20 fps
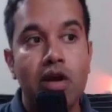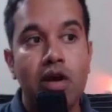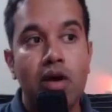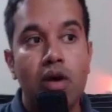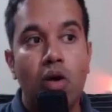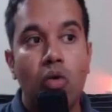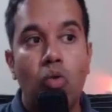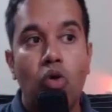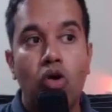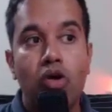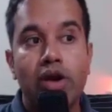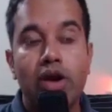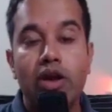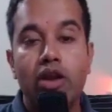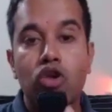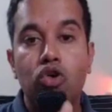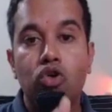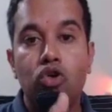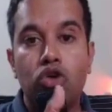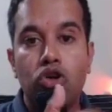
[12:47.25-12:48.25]
what are
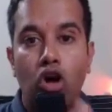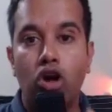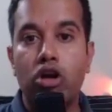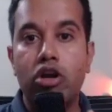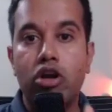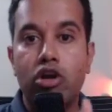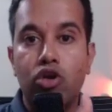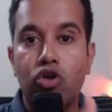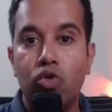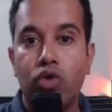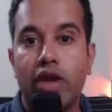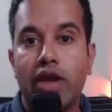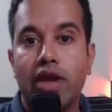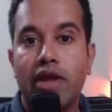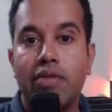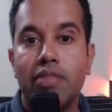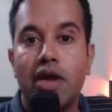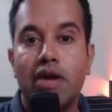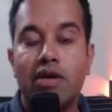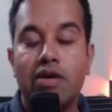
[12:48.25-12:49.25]
you not doing
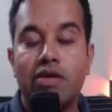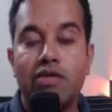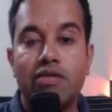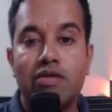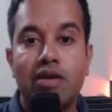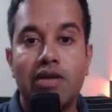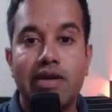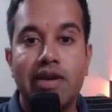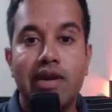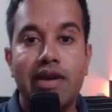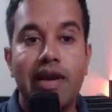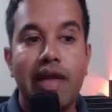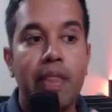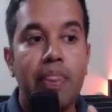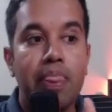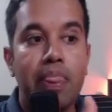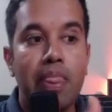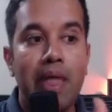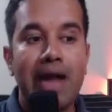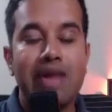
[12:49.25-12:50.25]
that resulted in
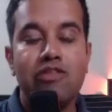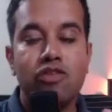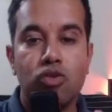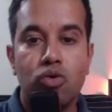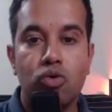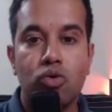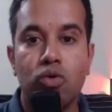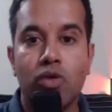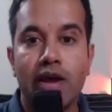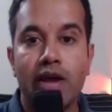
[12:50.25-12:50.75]
that score?